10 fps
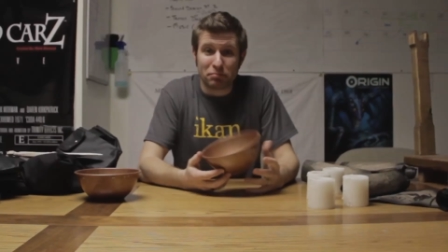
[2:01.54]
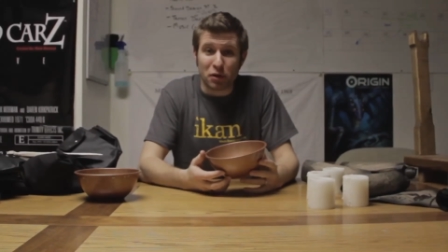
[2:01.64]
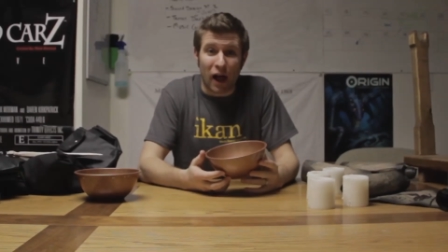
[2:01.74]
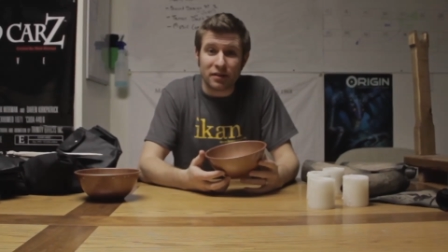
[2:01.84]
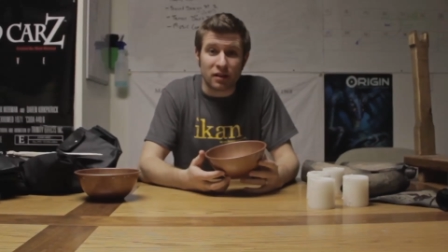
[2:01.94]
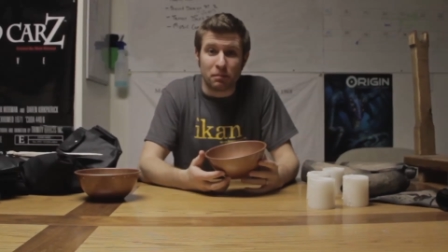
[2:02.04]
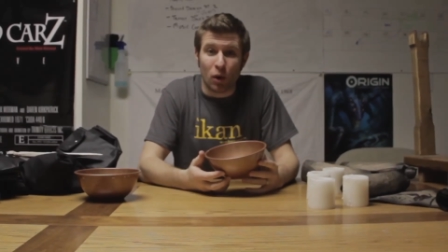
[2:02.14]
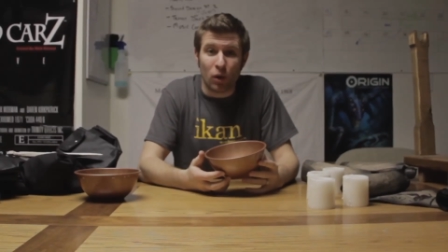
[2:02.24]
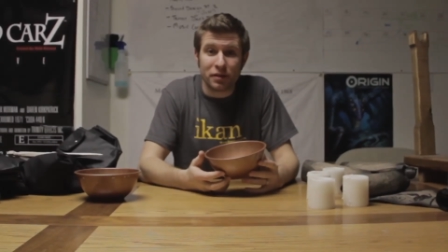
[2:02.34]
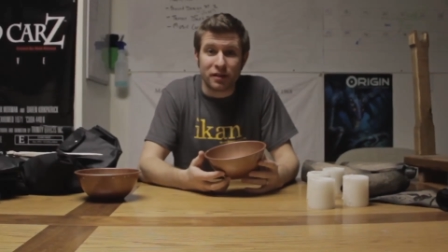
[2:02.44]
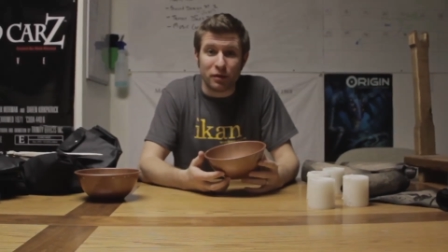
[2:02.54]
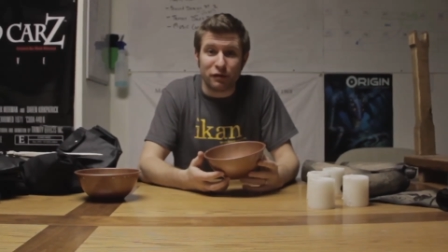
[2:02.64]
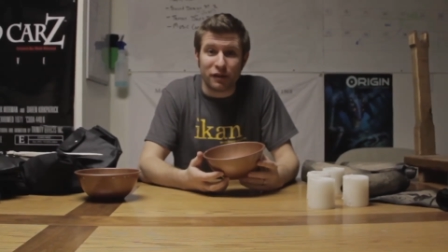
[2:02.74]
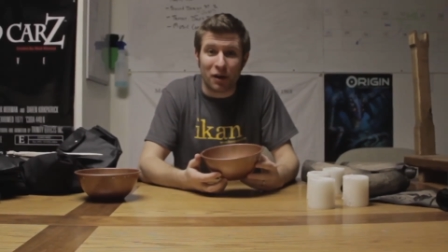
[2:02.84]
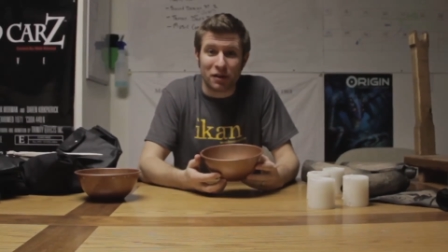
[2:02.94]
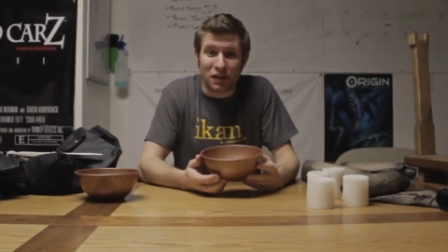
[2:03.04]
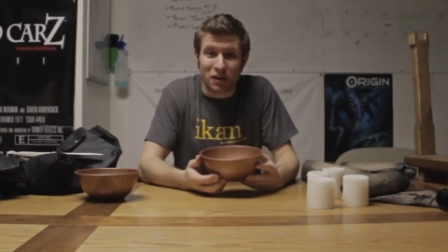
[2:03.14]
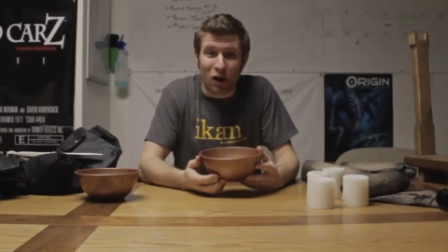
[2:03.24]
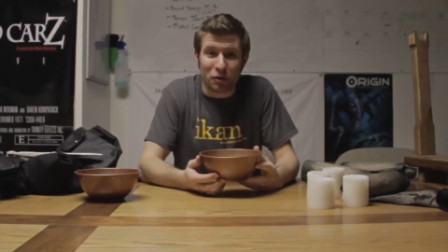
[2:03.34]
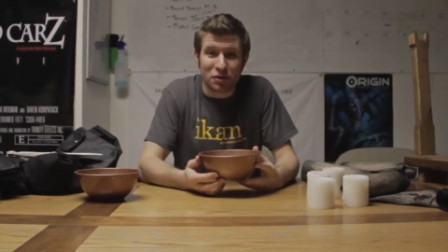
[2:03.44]
plastic bowls that we found at the
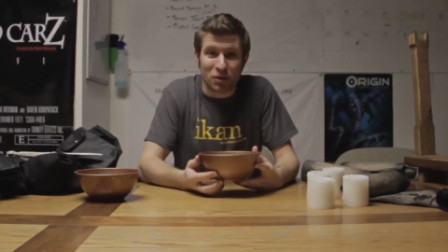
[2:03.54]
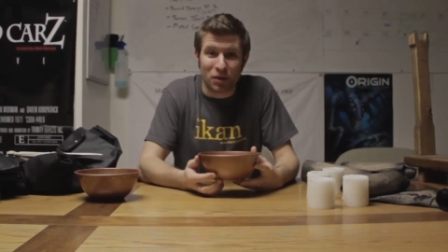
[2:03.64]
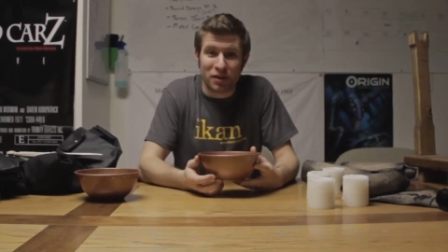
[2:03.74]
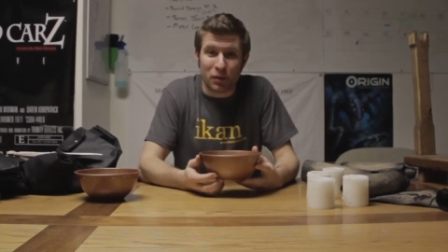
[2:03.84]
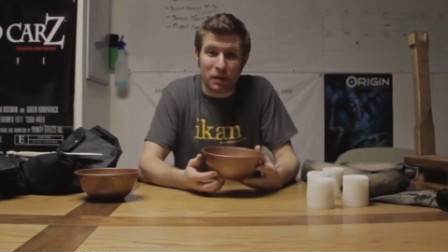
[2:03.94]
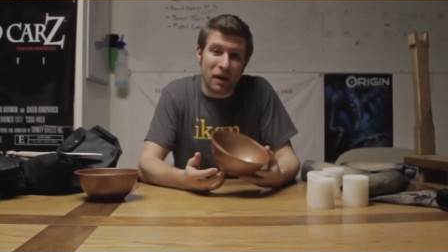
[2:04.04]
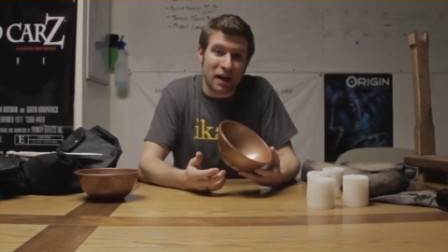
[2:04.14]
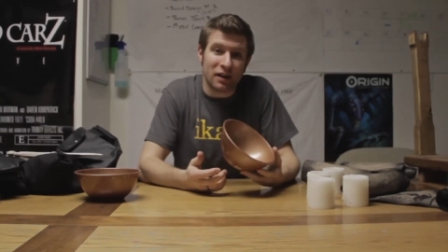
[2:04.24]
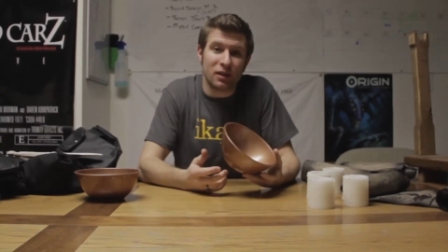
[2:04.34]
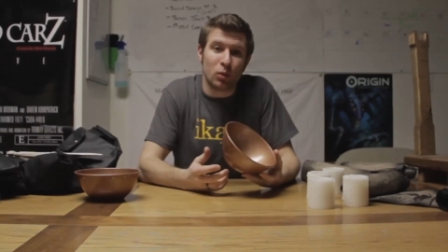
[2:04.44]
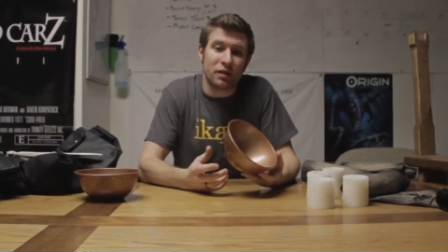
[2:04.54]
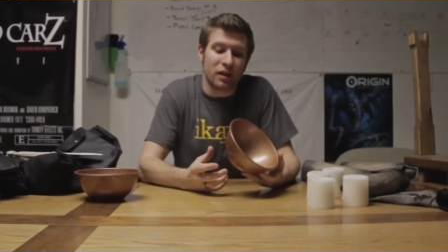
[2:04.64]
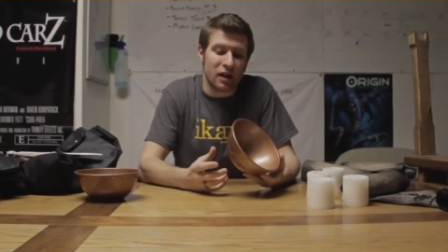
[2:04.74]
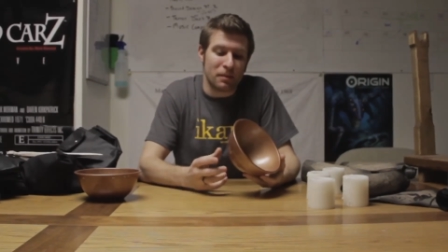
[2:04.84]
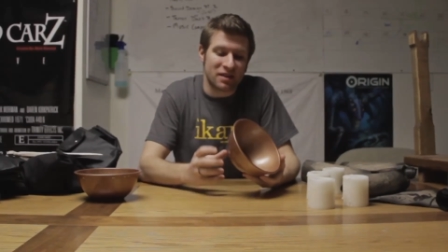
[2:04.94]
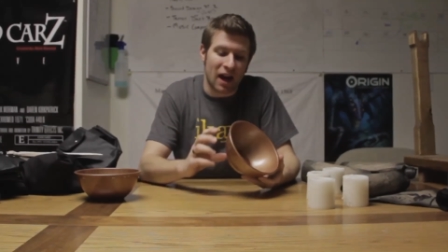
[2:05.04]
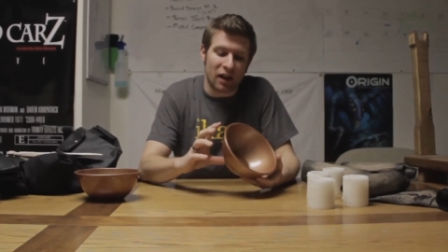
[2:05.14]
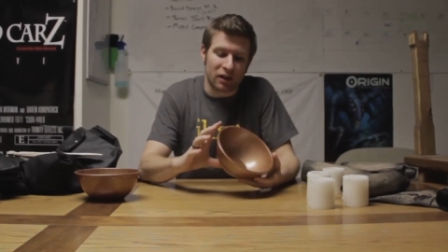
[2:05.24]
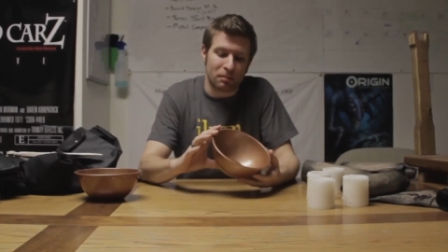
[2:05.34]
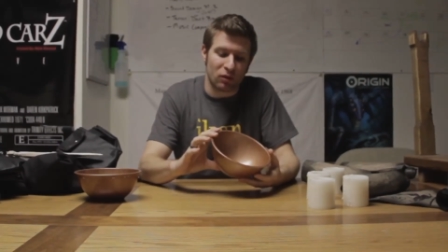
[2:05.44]
dollar store that we painted with a
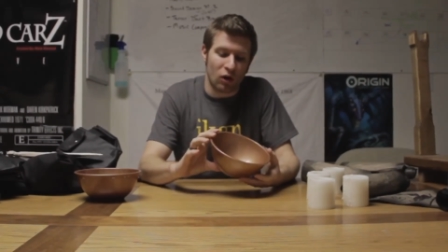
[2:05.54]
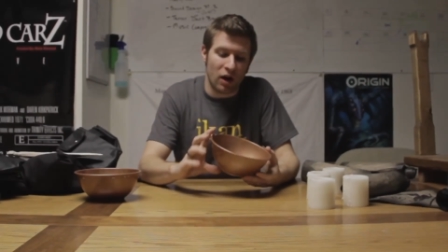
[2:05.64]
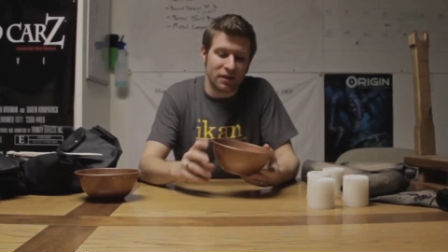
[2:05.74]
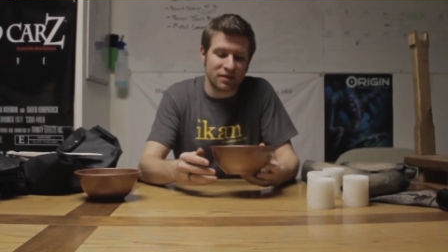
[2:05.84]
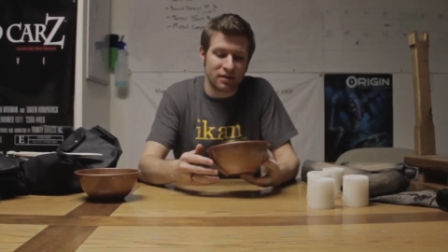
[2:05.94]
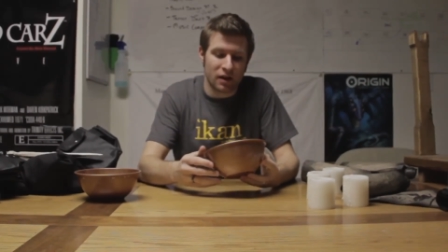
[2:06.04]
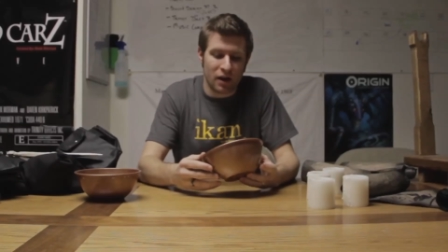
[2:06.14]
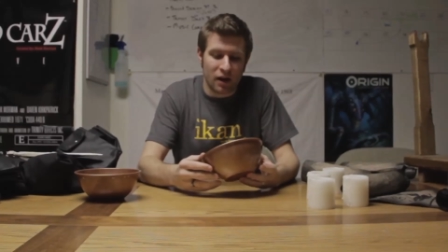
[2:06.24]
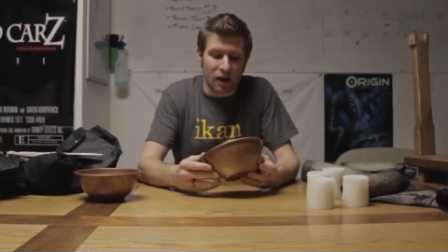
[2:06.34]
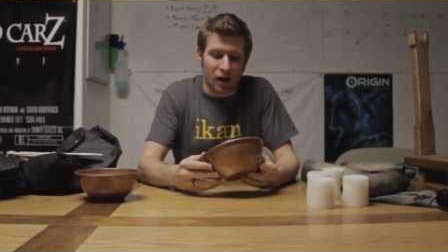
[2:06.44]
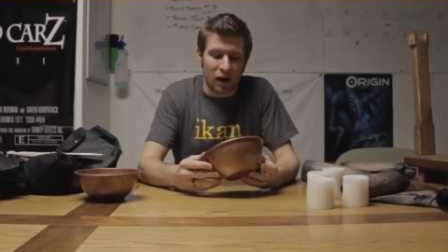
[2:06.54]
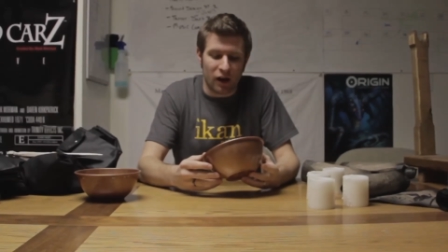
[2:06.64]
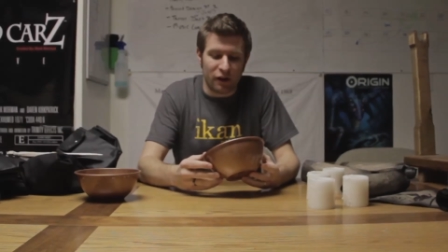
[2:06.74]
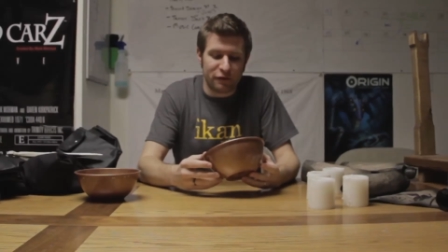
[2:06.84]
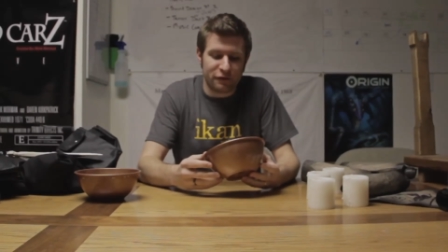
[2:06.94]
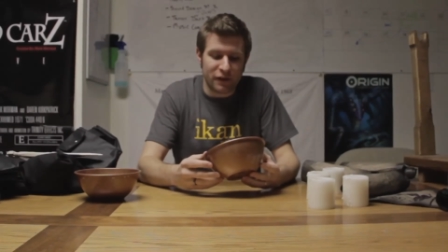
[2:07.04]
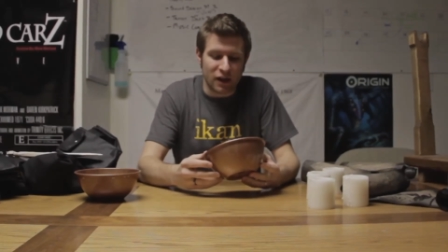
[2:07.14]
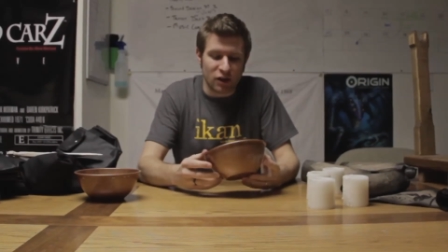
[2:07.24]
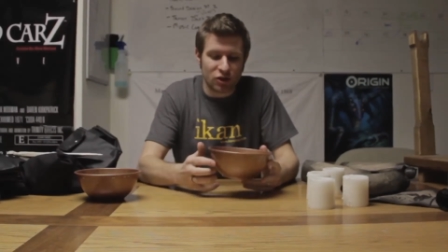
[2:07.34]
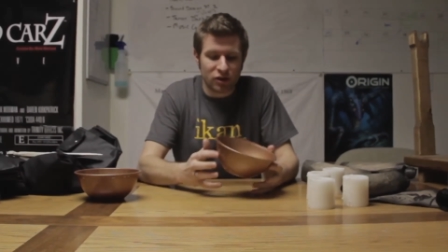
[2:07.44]
metallic bronze
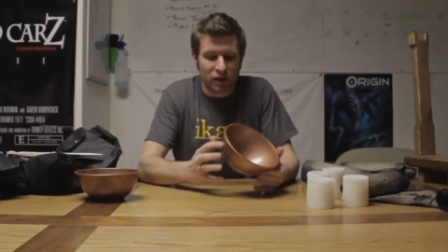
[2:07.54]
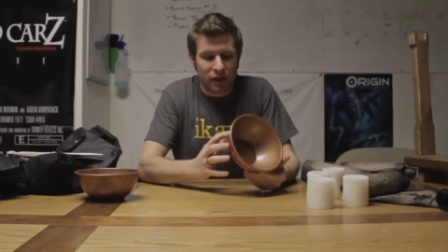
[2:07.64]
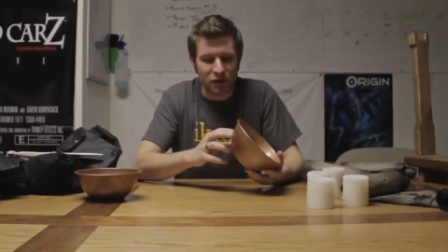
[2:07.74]
finish.